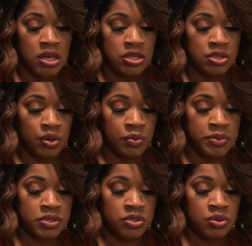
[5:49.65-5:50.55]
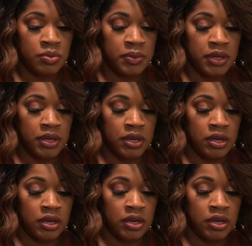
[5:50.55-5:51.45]
So I'm
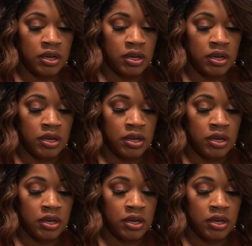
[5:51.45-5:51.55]
assuming